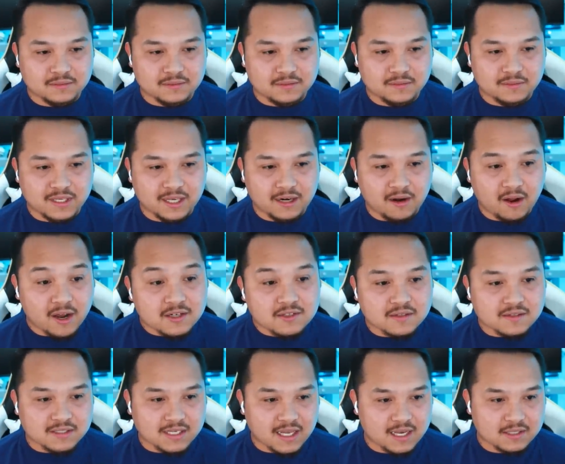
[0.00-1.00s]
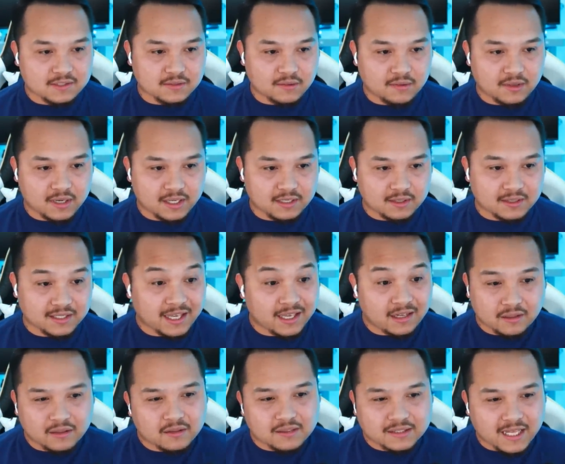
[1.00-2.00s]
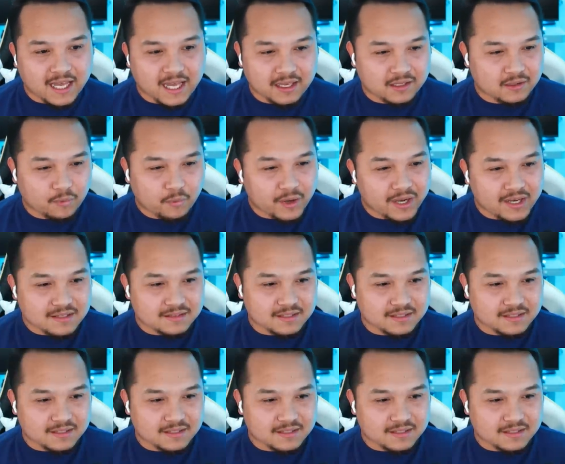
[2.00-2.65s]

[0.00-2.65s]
to get ostracized or like get looked at in ways